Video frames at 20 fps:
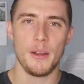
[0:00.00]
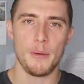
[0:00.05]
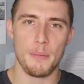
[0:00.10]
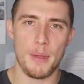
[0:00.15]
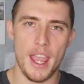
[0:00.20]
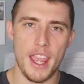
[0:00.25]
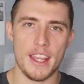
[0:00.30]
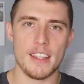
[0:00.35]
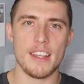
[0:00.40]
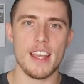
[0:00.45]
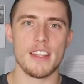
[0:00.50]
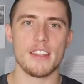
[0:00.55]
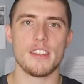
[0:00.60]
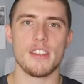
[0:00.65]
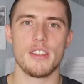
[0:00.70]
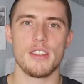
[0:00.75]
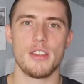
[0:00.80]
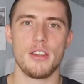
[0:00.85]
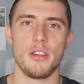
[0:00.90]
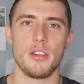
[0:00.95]
pay
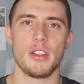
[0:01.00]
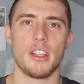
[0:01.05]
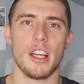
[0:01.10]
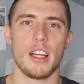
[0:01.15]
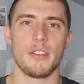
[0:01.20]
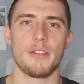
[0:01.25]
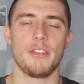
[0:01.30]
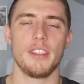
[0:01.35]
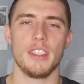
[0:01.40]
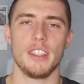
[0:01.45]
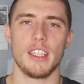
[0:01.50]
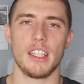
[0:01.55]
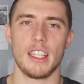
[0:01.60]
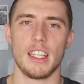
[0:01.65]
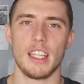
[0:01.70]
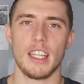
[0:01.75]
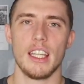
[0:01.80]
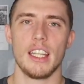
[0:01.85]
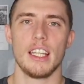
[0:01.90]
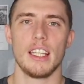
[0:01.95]
attention to your gut feeling.
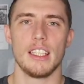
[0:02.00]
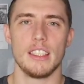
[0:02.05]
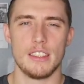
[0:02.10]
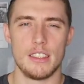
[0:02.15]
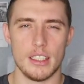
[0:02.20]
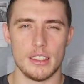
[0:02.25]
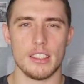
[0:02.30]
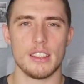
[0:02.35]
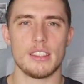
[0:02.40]
Does